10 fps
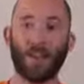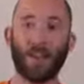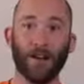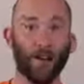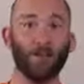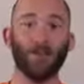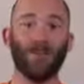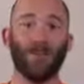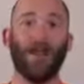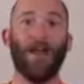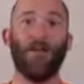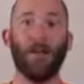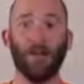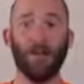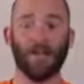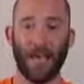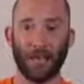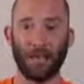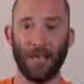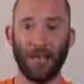it can also be a Windows
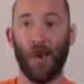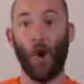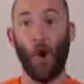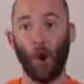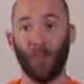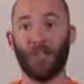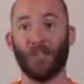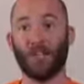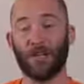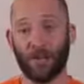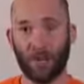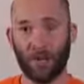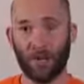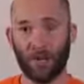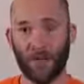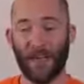XP Home Edition computer